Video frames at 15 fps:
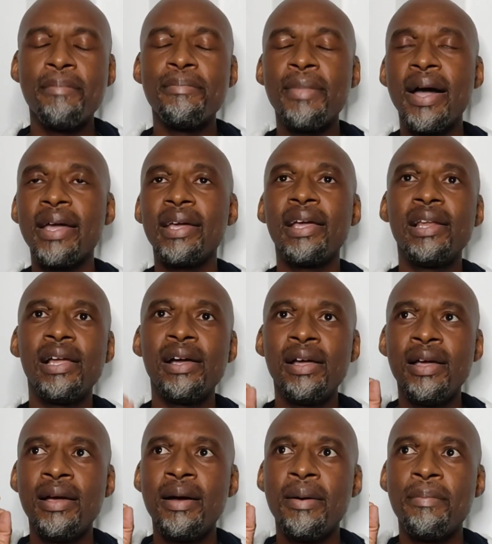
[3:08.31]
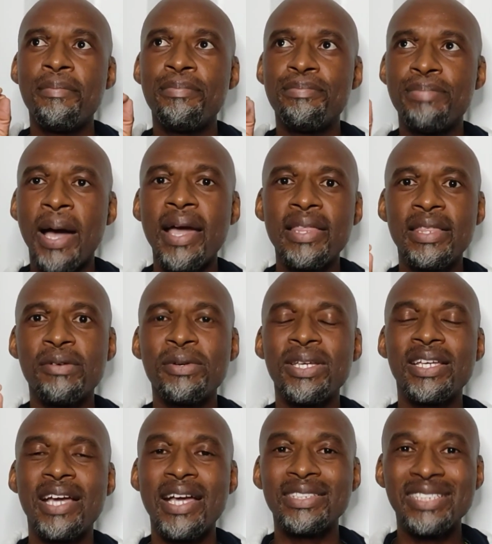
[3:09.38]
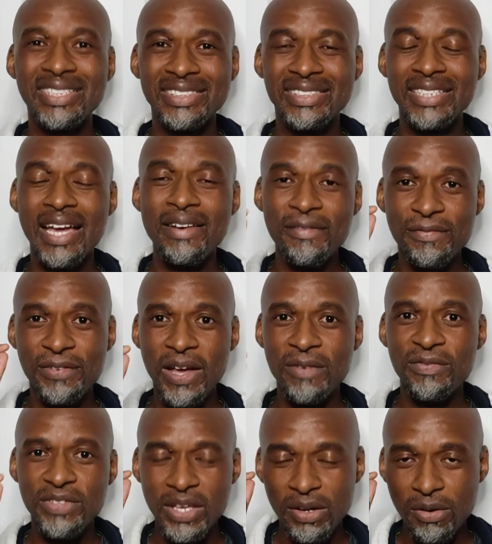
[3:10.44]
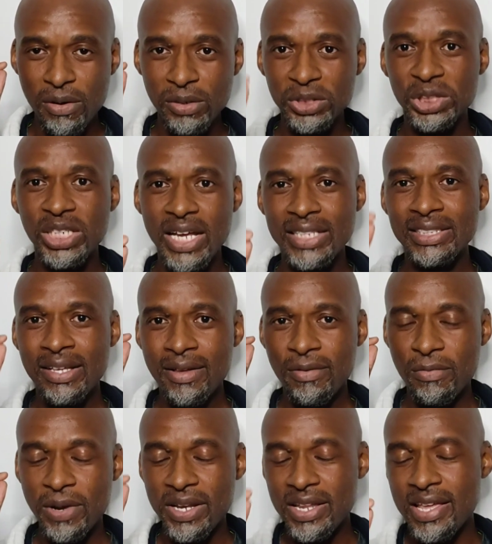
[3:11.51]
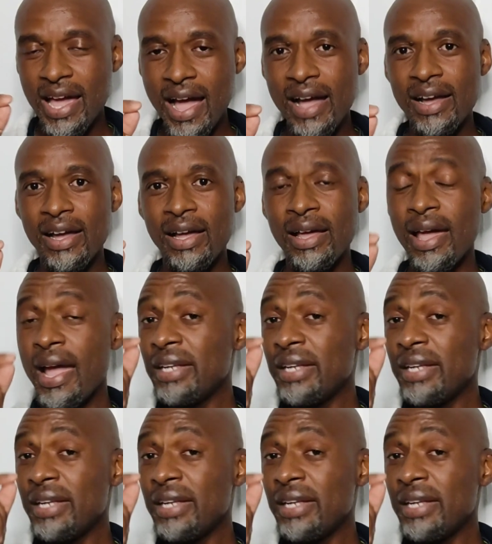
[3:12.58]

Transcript: Mayele, by the way, guys, has signed five-year contract with Yanga.